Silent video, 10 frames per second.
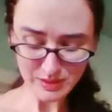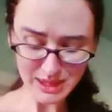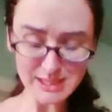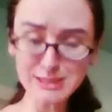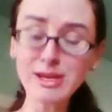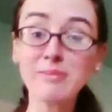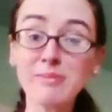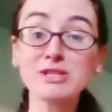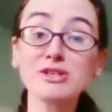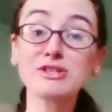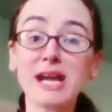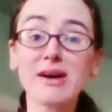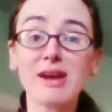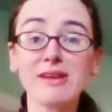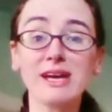So yeah, make sure you check
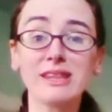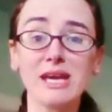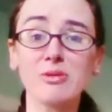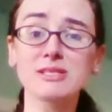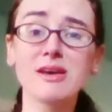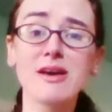out Online Labels.